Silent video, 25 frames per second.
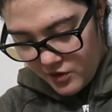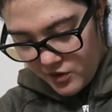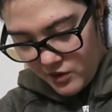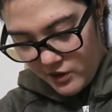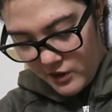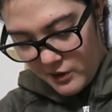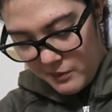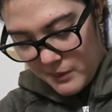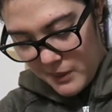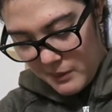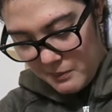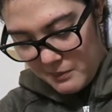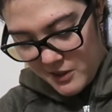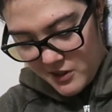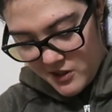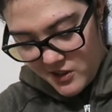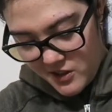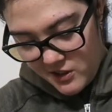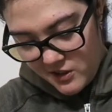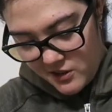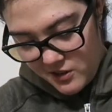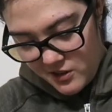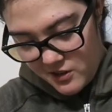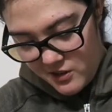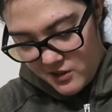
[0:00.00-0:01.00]
trying my
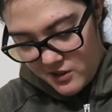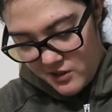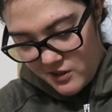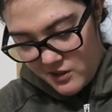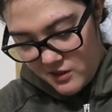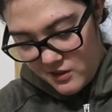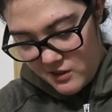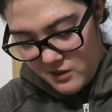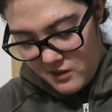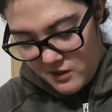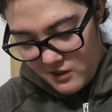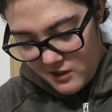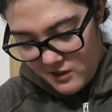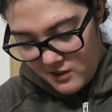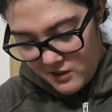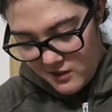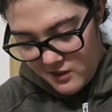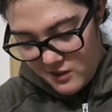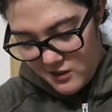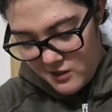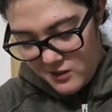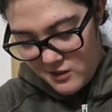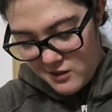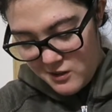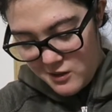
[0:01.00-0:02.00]
best not
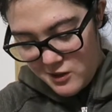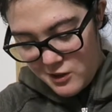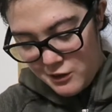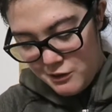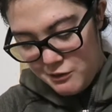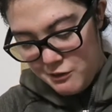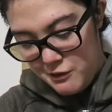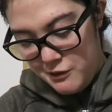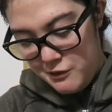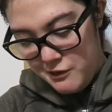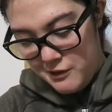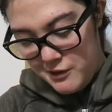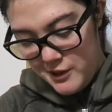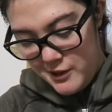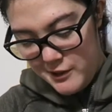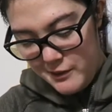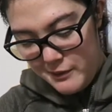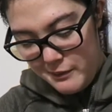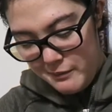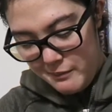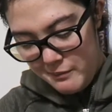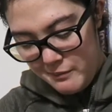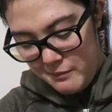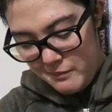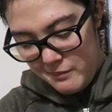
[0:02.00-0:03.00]
to ruin
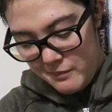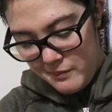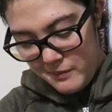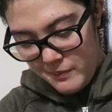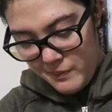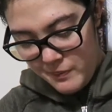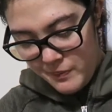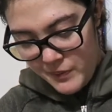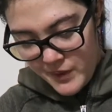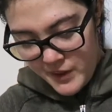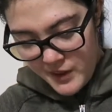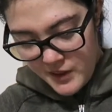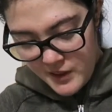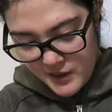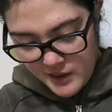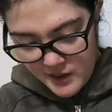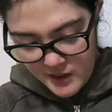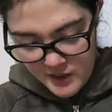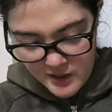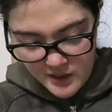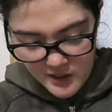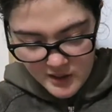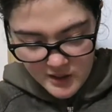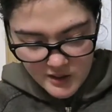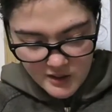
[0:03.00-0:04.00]
it.
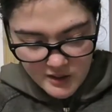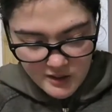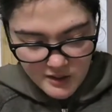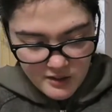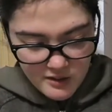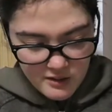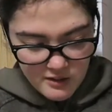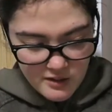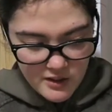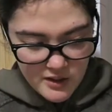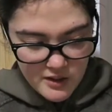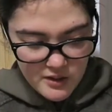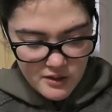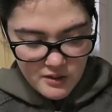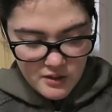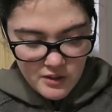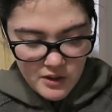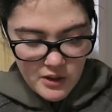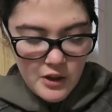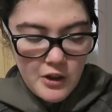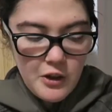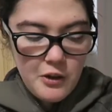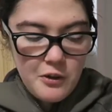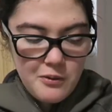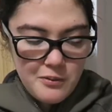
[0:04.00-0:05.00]
Alright.
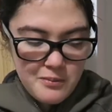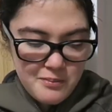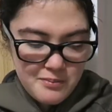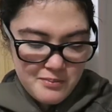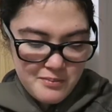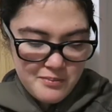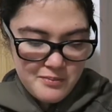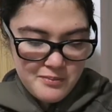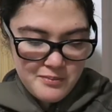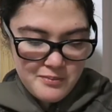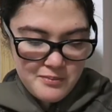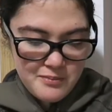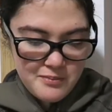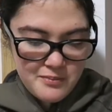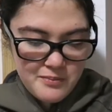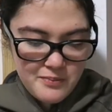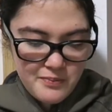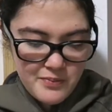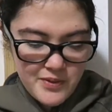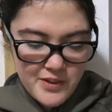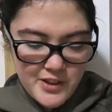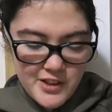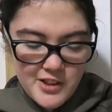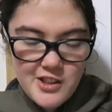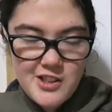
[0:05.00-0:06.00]
Oh.
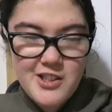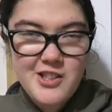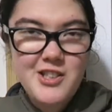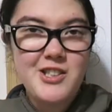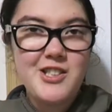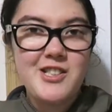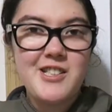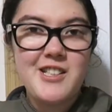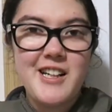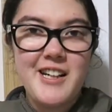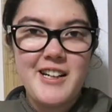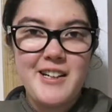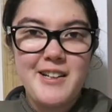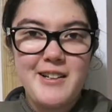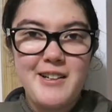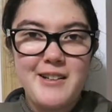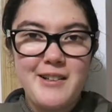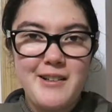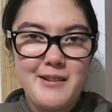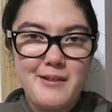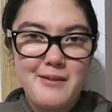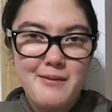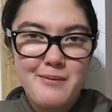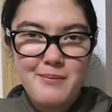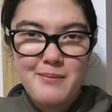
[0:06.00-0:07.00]
This is just like
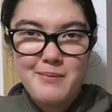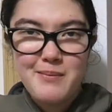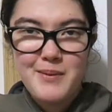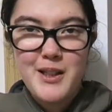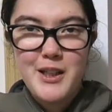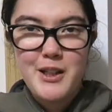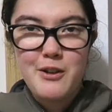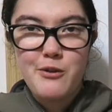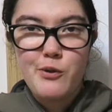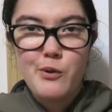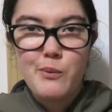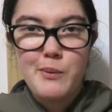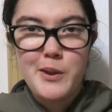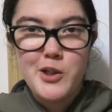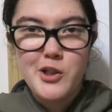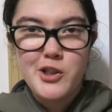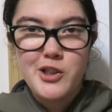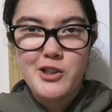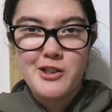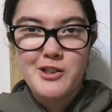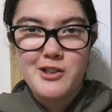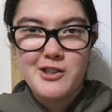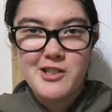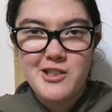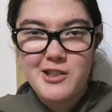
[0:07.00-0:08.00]
a
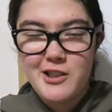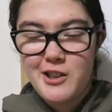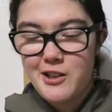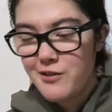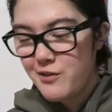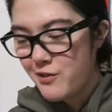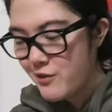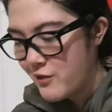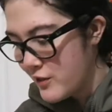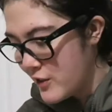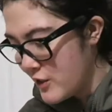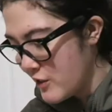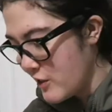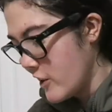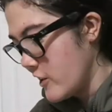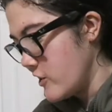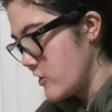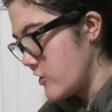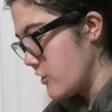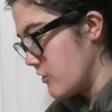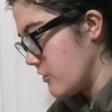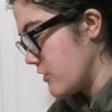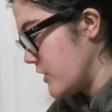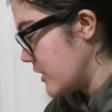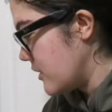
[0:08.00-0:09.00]
information stuff. You
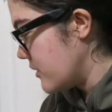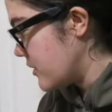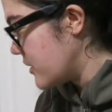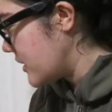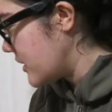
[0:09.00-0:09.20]
guys don't need